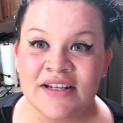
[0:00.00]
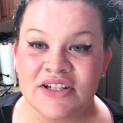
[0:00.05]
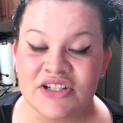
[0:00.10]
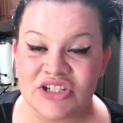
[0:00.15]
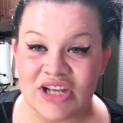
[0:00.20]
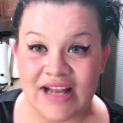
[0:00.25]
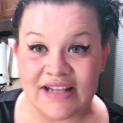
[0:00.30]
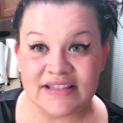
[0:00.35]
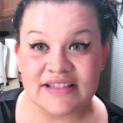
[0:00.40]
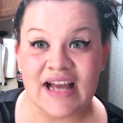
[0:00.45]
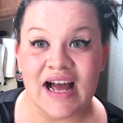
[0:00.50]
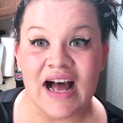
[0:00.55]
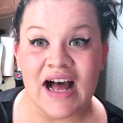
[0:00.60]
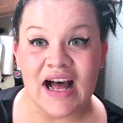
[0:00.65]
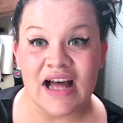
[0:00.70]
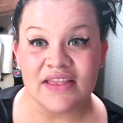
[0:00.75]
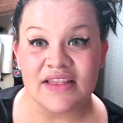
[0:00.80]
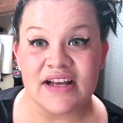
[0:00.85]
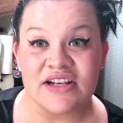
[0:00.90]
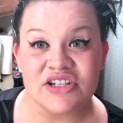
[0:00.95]

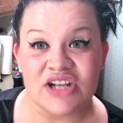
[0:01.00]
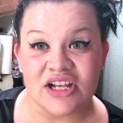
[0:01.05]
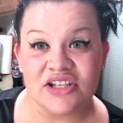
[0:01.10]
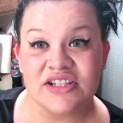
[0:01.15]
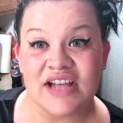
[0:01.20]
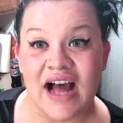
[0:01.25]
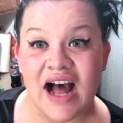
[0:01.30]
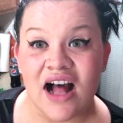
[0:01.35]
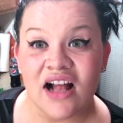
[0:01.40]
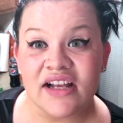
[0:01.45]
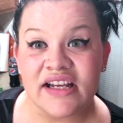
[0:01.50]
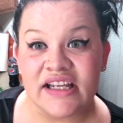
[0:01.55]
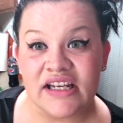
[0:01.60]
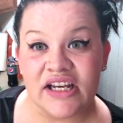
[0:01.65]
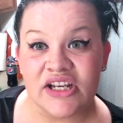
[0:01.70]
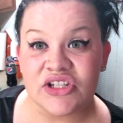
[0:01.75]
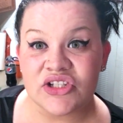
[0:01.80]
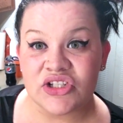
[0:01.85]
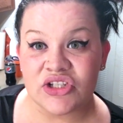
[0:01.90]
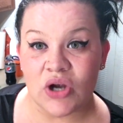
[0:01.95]
Chantal, the Chantal
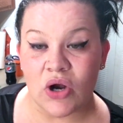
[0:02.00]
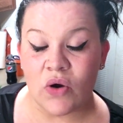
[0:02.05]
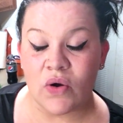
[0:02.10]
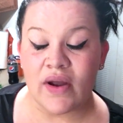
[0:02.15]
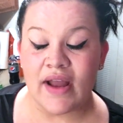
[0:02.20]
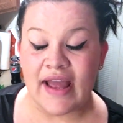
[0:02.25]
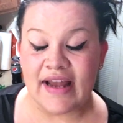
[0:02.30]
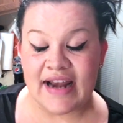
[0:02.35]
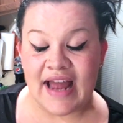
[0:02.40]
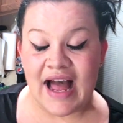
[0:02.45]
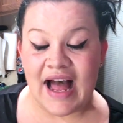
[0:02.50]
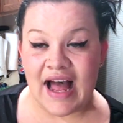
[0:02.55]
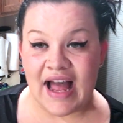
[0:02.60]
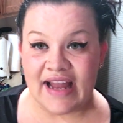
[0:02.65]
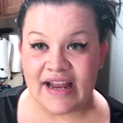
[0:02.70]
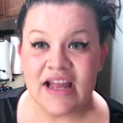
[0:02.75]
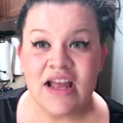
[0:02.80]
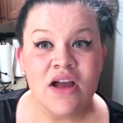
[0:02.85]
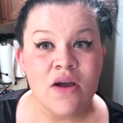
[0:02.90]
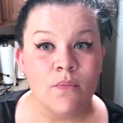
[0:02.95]
Eating Show and
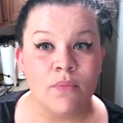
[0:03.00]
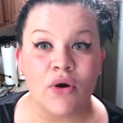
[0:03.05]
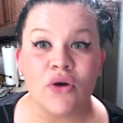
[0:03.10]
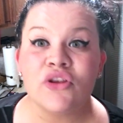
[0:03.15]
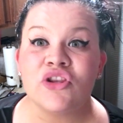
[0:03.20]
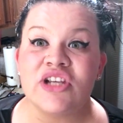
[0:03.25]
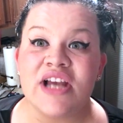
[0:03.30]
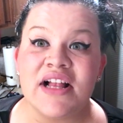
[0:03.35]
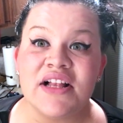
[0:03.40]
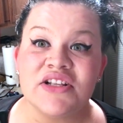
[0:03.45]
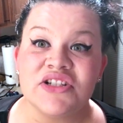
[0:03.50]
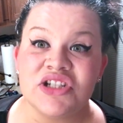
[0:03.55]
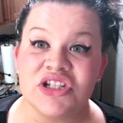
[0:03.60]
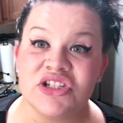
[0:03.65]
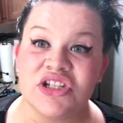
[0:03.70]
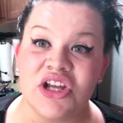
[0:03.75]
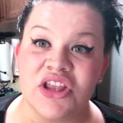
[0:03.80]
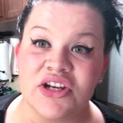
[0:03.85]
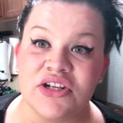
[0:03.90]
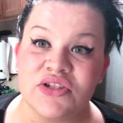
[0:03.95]
I both challenge
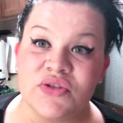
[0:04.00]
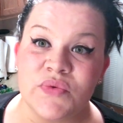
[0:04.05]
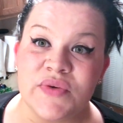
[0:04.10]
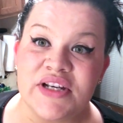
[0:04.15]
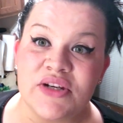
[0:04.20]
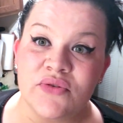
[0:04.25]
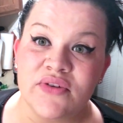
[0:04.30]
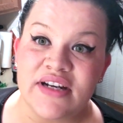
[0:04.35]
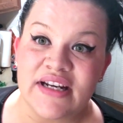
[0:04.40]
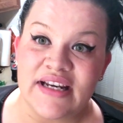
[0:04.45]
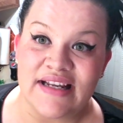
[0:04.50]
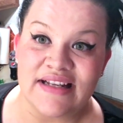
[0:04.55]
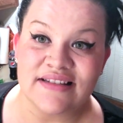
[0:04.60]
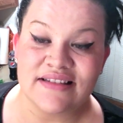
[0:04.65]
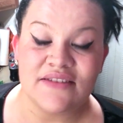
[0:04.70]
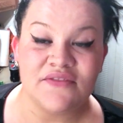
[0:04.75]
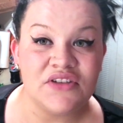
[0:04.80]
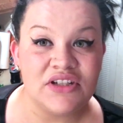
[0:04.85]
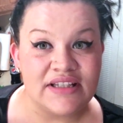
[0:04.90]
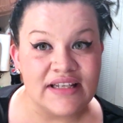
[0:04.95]
each other to
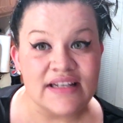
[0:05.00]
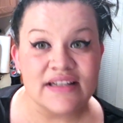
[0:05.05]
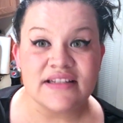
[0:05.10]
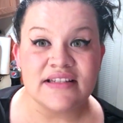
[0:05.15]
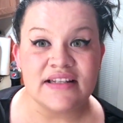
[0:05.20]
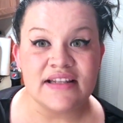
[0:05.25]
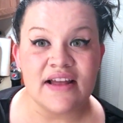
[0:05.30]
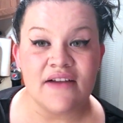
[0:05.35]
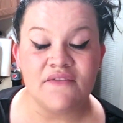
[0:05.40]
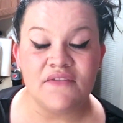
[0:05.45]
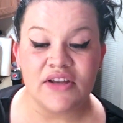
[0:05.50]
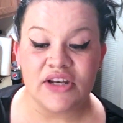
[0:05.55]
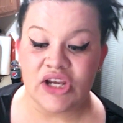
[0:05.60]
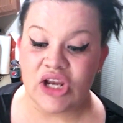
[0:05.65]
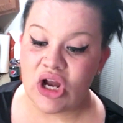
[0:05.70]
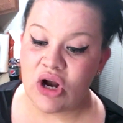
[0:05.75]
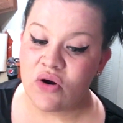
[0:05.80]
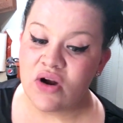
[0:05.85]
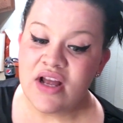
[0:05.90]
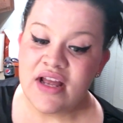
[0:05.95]
ingredients. If you didn't see that
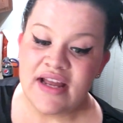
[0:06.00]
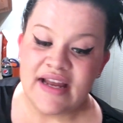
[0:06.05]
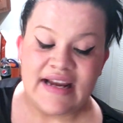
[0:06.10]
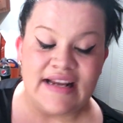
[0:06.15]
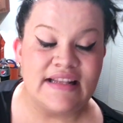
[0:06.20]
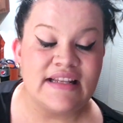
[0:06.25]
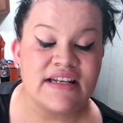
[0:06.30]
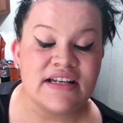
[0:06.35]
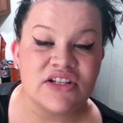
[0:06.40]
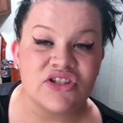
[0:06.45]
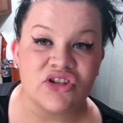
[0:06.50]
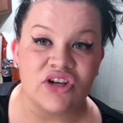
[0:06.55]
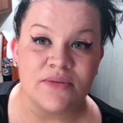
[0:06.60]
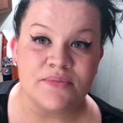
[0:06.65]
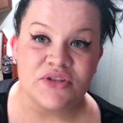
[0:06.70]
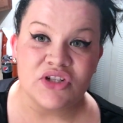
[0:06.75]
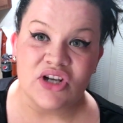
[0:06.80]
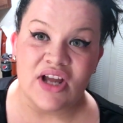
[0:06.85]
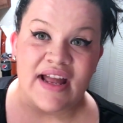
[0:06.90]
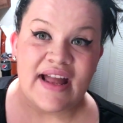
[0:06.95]
video, in the
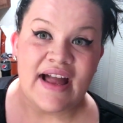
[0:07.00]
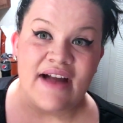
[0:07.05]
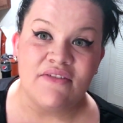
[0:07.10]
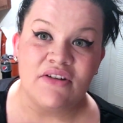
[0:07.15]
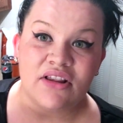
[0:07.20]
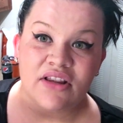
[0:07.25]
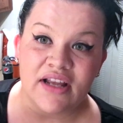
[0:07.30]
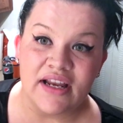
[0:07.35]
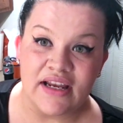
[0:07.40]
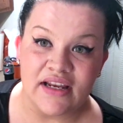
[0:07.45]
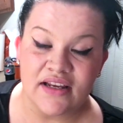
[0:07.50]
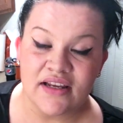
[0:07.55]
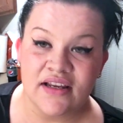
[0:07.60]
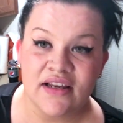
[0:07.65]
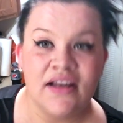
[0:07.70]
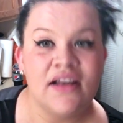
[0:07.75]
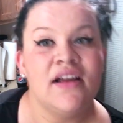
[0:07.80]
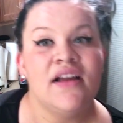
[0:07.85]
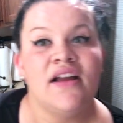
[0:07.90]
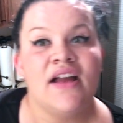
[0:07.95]
description I have a link,
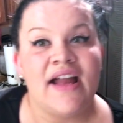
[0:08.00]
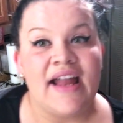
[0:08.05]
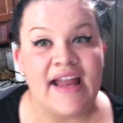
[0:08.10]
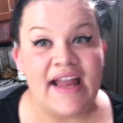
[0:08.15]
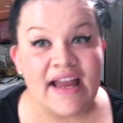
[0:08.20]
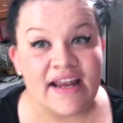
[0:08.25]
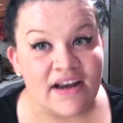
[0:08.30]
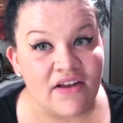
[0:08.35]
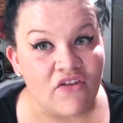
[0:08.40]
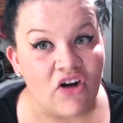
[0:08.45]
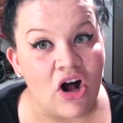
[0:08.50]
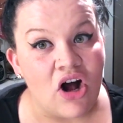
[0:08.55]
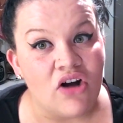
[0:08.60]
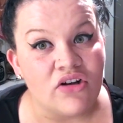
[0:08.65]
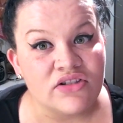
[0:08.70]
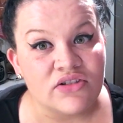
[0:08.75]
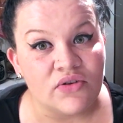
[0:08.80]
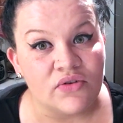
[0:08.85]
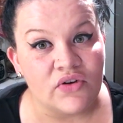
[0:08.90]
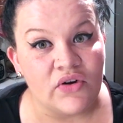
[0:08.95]
and I'm
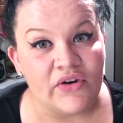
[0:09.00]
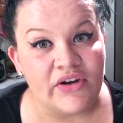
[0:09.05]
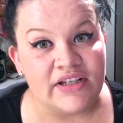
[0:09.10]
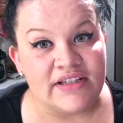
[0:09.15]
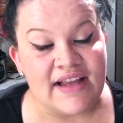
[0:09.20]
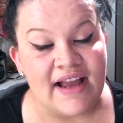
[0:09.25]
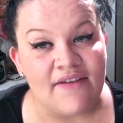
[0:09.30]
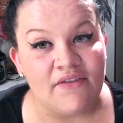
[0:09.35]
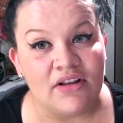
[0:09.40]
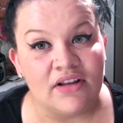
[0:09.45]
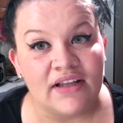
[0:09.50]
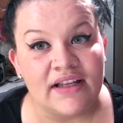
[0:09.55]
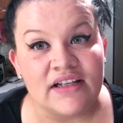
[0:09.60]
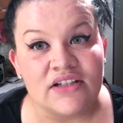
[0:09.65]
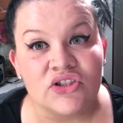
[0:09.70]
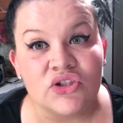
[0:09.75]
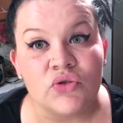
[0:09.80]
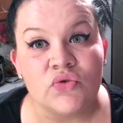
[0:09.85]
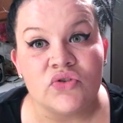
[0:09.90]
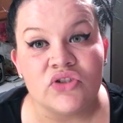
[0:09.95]
also going to have a
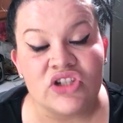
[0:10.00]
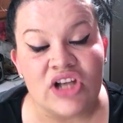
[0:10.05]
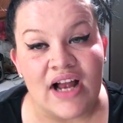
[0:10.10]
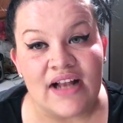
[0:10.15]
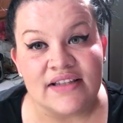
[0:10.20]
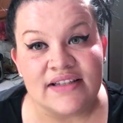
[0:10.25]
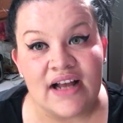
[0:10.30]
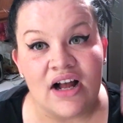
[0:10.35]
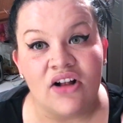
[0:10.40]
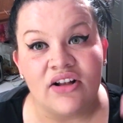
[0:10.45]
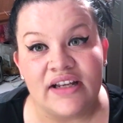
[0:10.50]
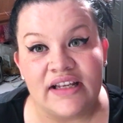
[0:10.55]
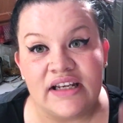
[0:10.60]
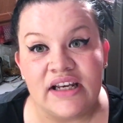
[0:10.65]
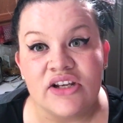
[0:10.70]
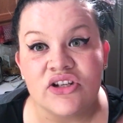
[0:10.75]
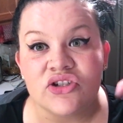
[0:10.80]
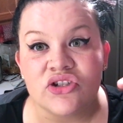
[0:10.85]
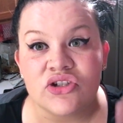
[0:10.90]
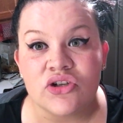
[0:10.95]
link to Chantal
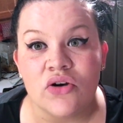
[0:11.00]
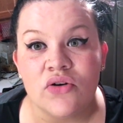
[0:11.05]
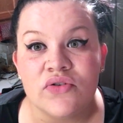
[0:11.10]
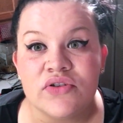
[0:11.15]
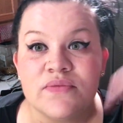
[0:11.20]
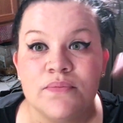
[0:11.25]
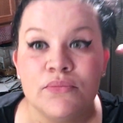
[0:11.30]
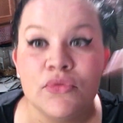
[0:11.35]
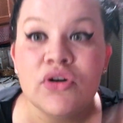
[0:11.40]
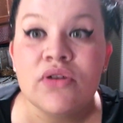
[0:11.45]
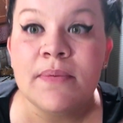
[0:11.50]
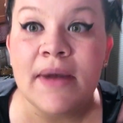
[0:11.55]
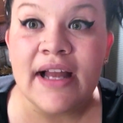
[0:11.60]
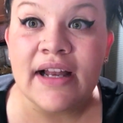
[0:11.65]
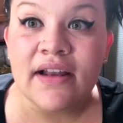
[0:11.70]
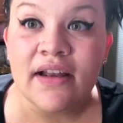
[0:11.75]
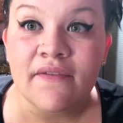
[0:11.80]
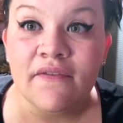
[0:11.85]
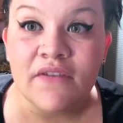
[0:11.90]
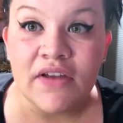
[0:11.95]
Eating Show's
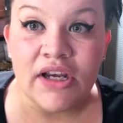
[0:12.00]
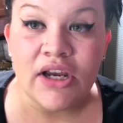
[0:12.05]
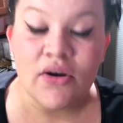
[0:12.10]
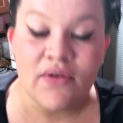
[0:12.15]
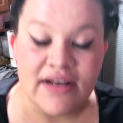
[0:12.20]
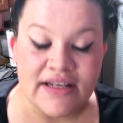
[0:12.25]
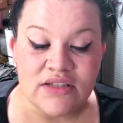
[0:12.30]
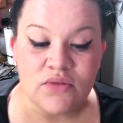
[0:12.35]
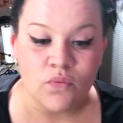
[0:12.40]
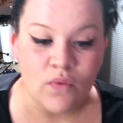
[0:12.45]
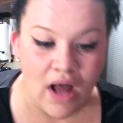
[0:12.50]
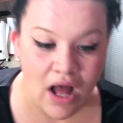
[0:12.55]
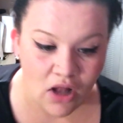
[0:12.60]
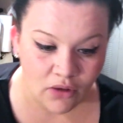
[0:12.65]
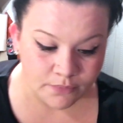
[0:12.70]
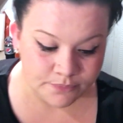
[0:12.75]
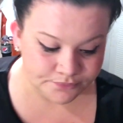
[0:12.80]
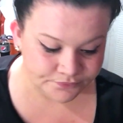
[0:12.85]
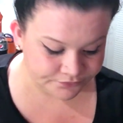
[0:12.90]
mukbang video as well.